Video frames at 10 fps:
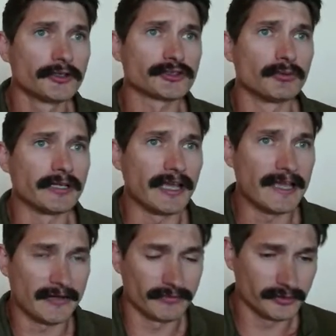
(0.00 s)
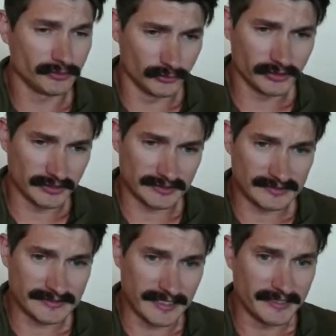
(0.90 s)
So whenever you look at
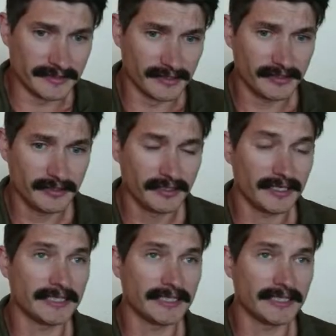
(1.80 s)
the data,